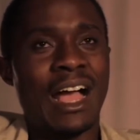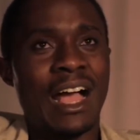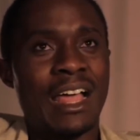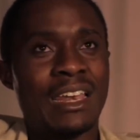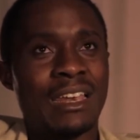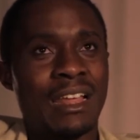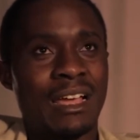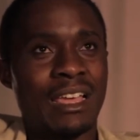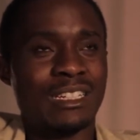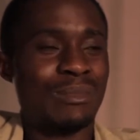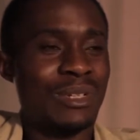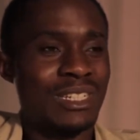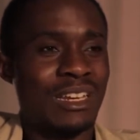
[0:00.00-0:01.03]
And
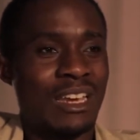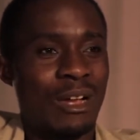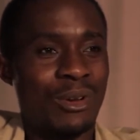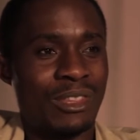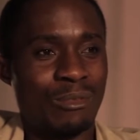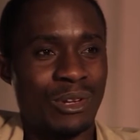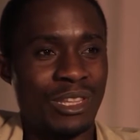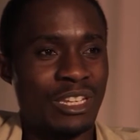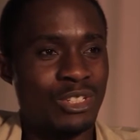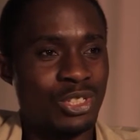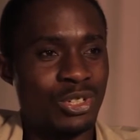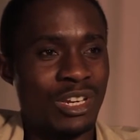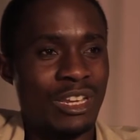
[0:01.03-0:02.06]
especially now with the
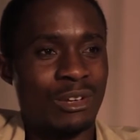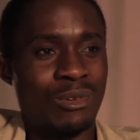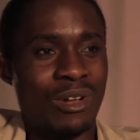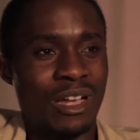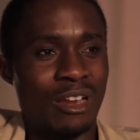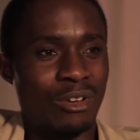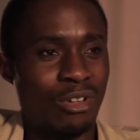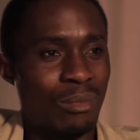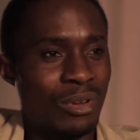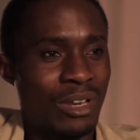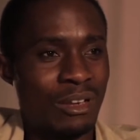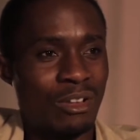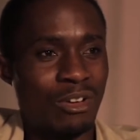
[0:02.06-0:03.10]
social network and
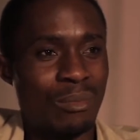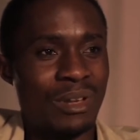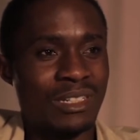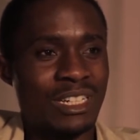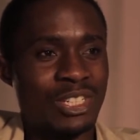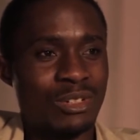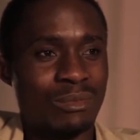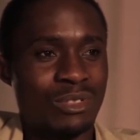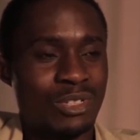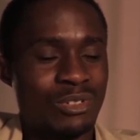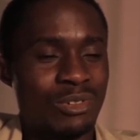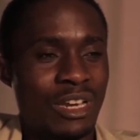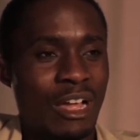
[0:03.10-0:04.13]
globalization,
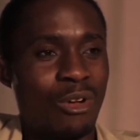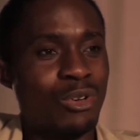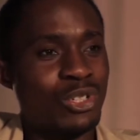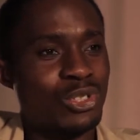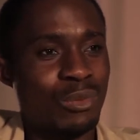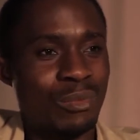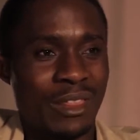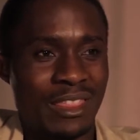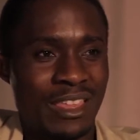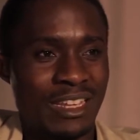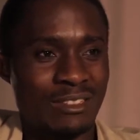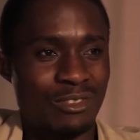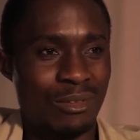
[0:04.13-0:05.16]
children are consuming
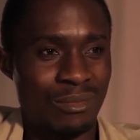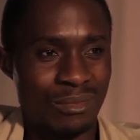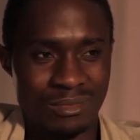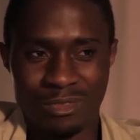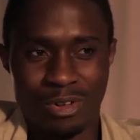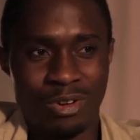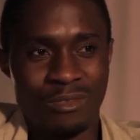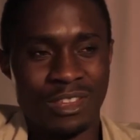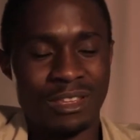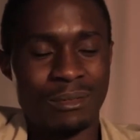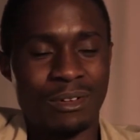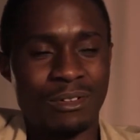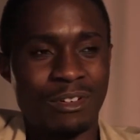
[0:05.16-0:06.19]
things from all
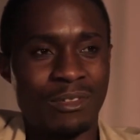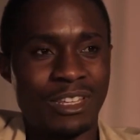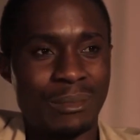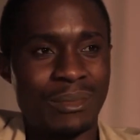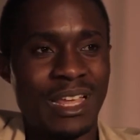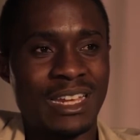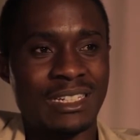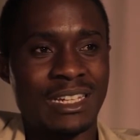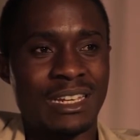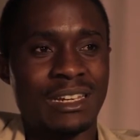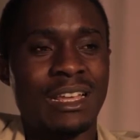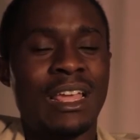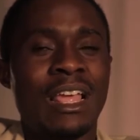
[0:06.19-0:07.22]
over the place.
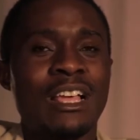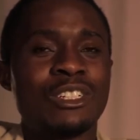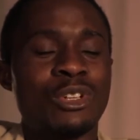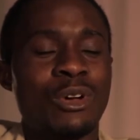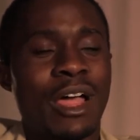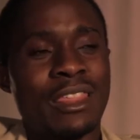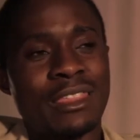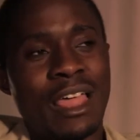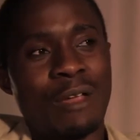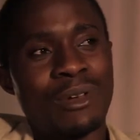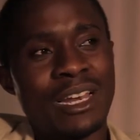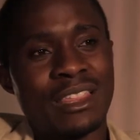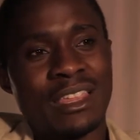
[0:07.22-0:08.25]
And so I
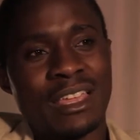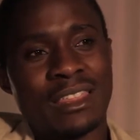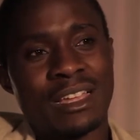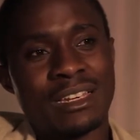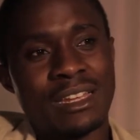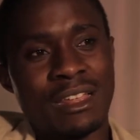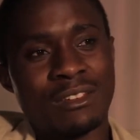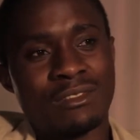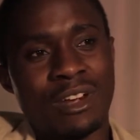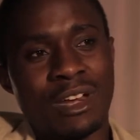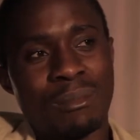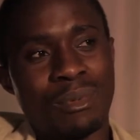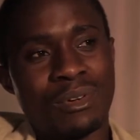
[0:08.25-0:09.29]
really think that it's
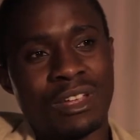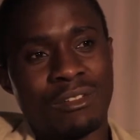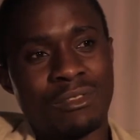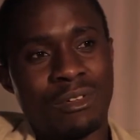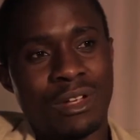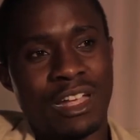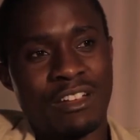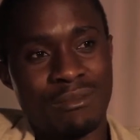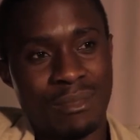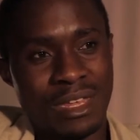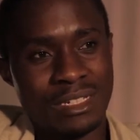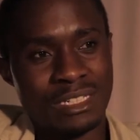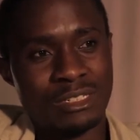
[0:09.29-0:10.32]
very important for
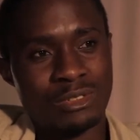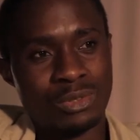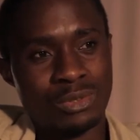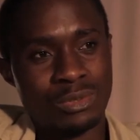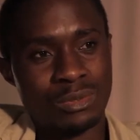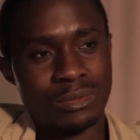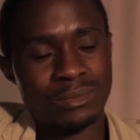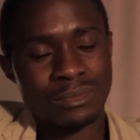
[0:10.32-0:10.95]
governments to